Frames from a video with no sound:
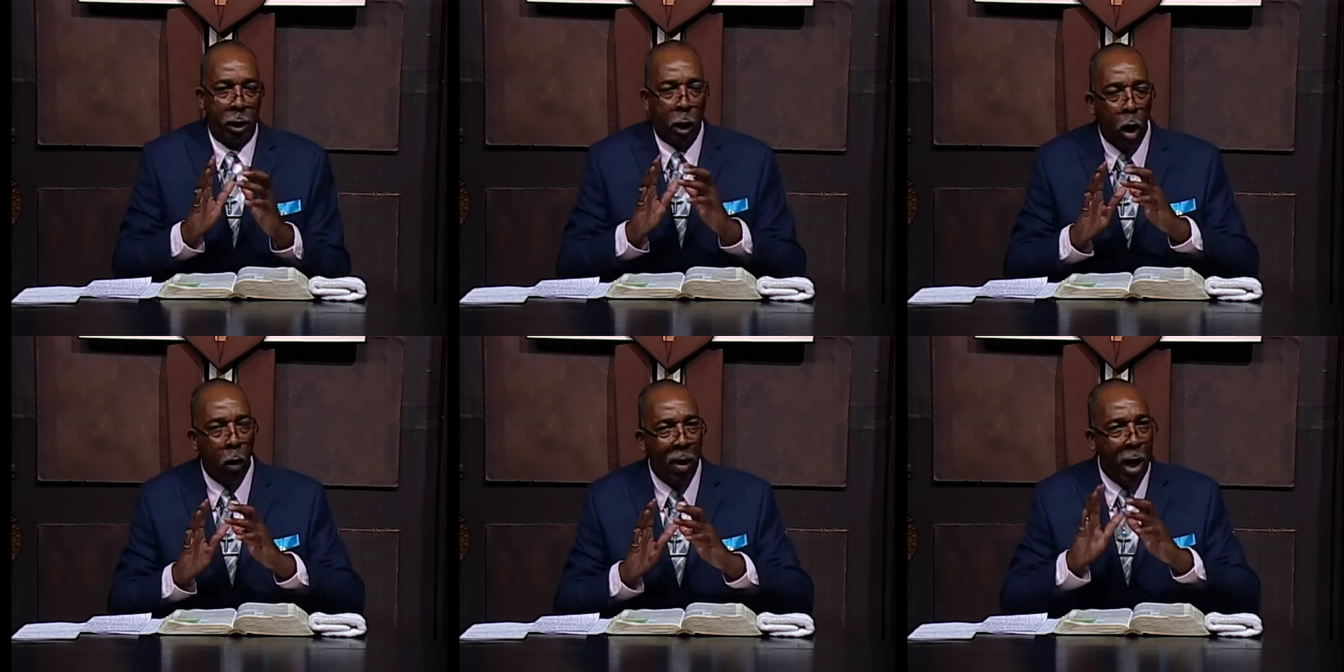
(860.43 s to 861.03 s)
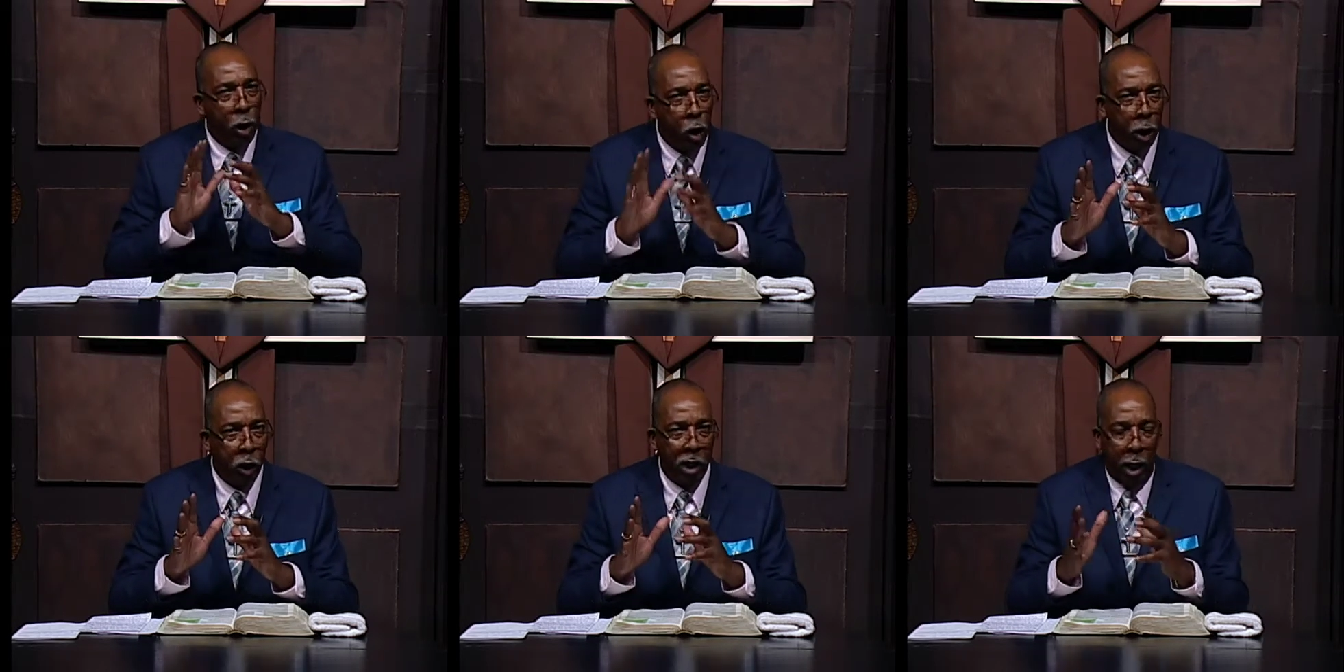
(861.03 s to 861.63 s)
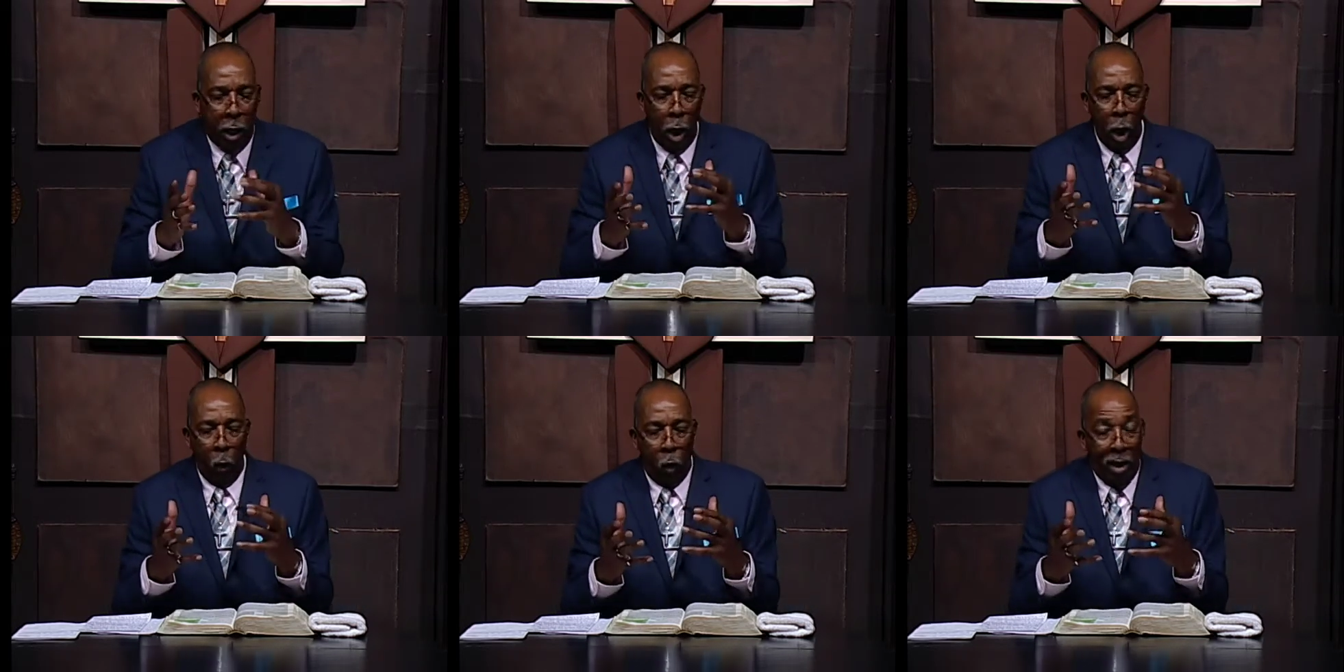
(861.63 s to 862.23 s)
Talk about about your sin
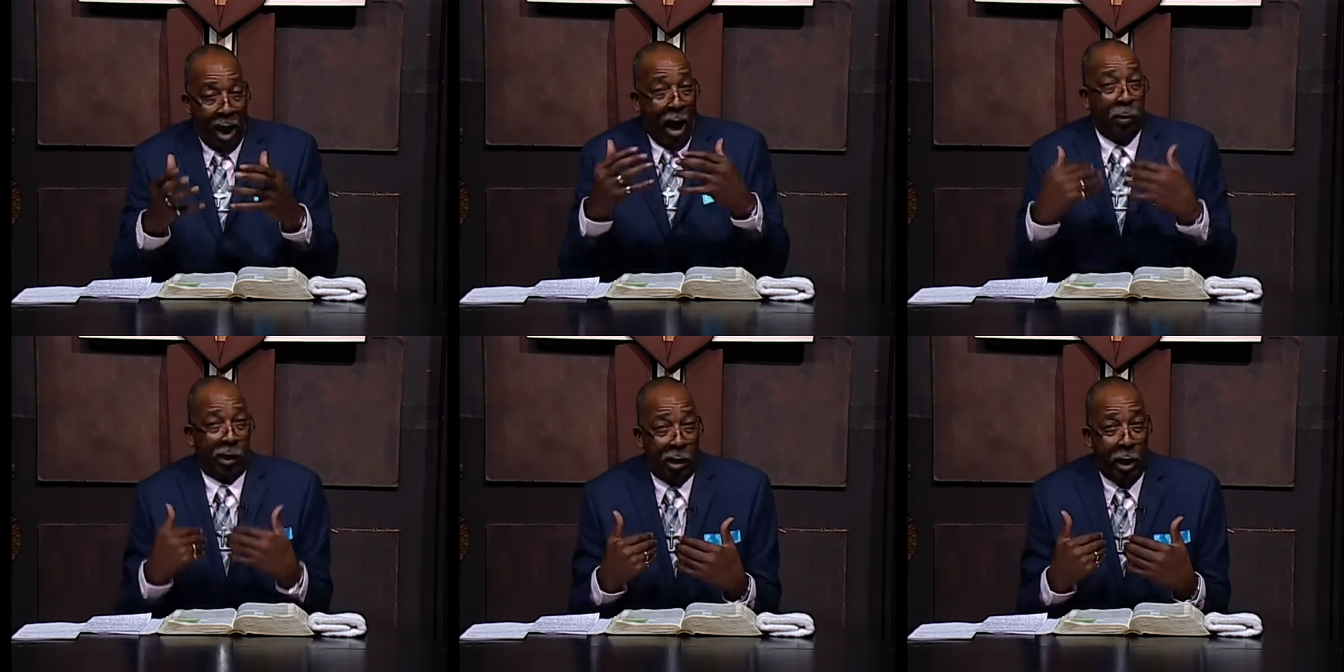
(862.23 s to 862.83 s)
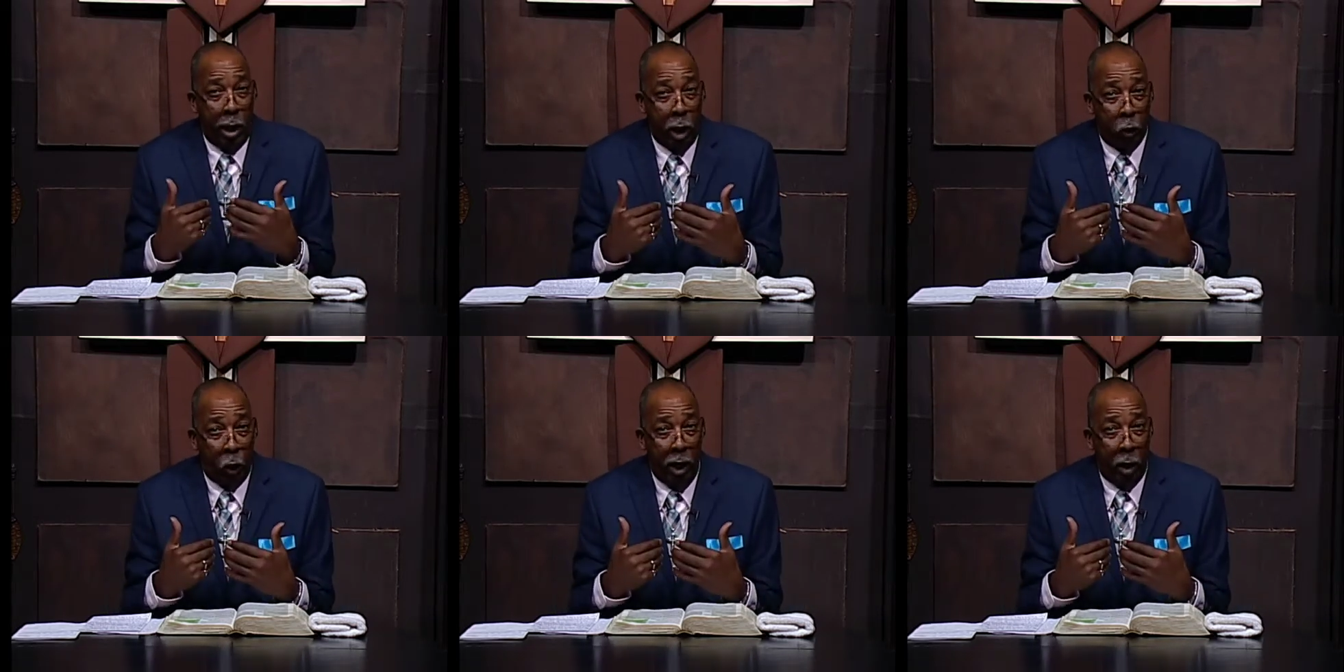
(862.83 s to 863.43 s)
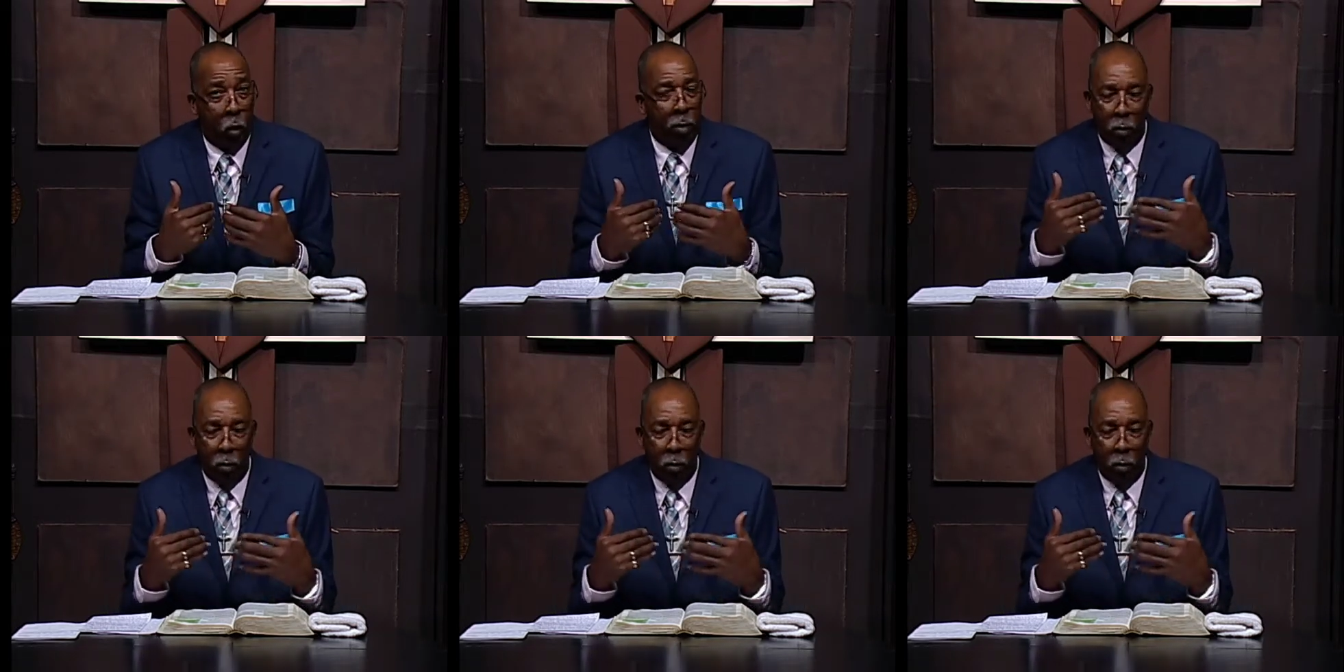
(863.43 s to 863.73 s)
when I'm sinning as well, when,